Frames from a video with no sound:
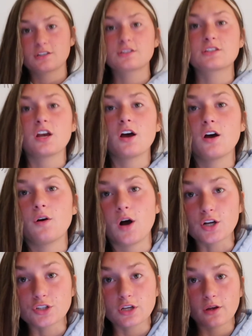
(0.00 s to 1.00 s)
So
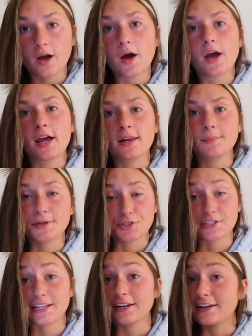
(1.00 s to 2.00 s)
I'll show you how I edit
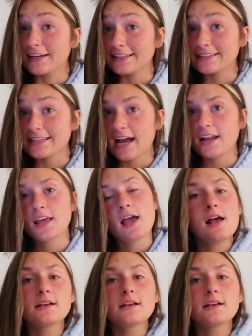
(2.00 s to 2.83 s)
pictures that are inside.